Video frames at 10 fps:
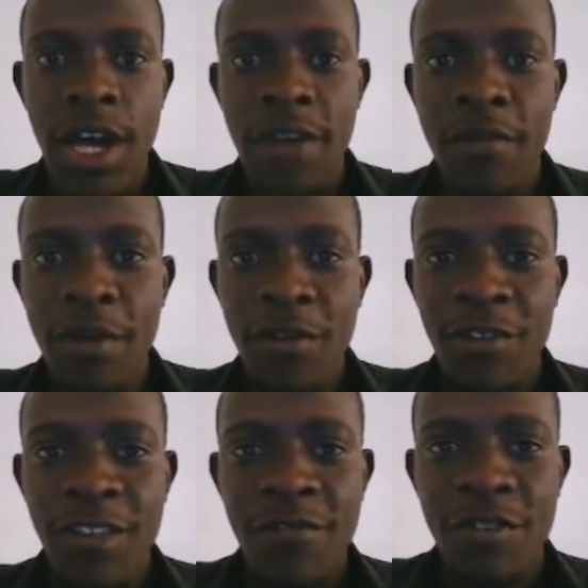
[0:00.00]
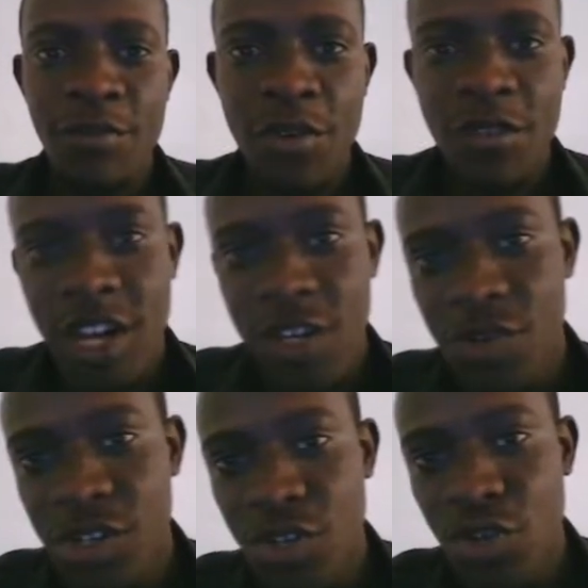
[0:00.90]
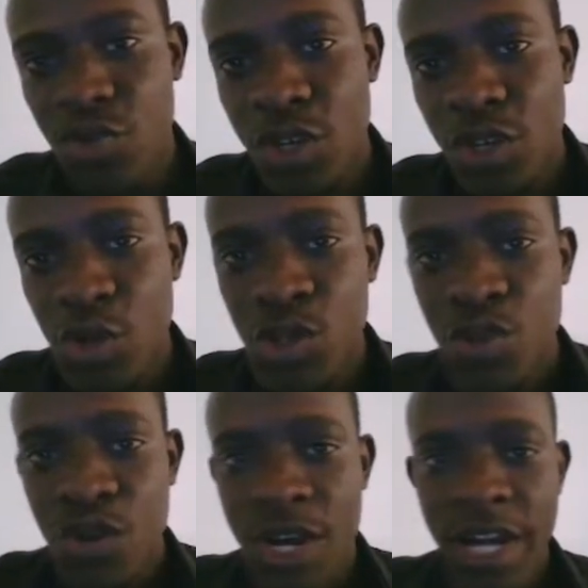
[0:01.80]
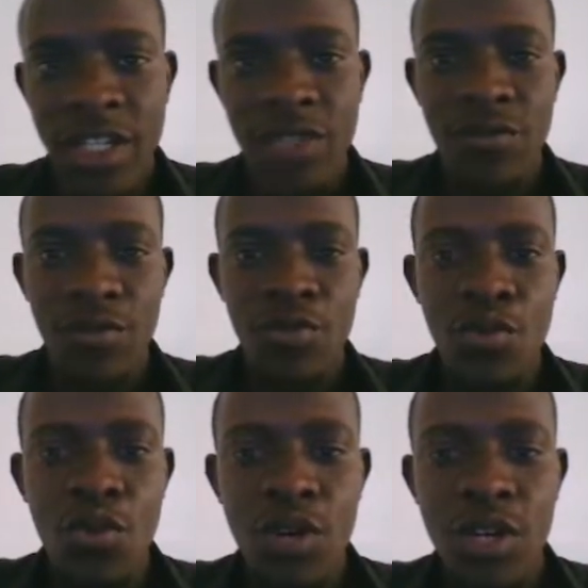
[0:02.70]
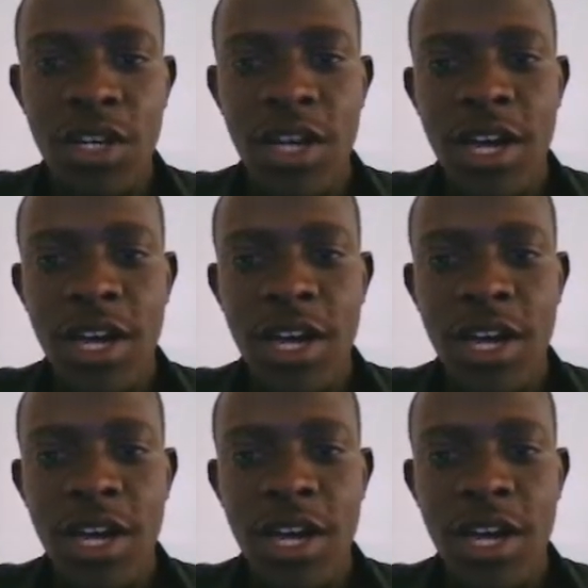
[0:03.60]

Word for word: And remember for the previous videos, we used React form hook